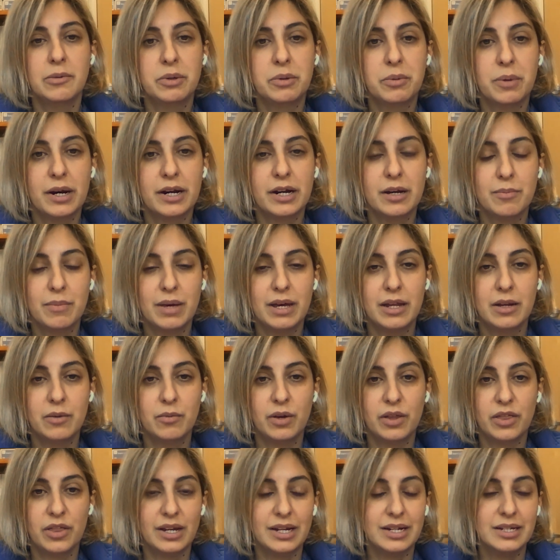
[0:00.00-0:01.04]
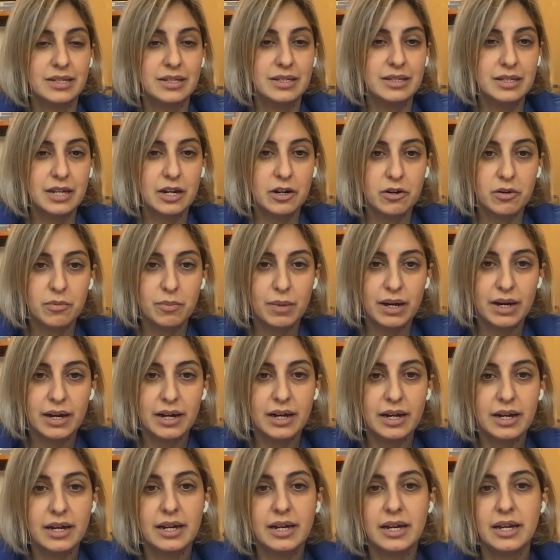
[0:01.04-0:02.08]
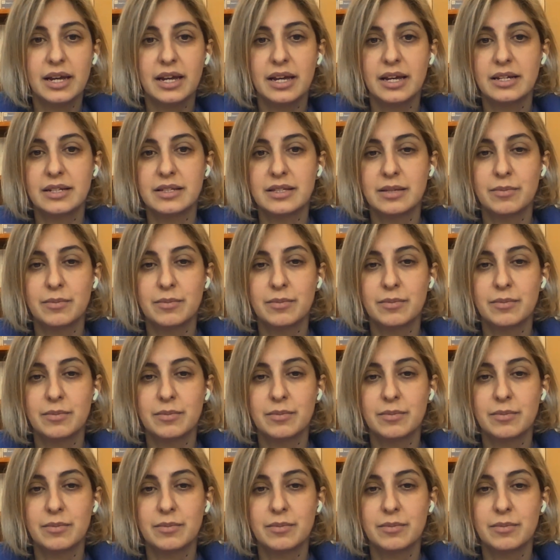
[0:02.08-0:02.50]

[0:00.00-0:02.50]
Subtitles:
we recommend with like ceramide.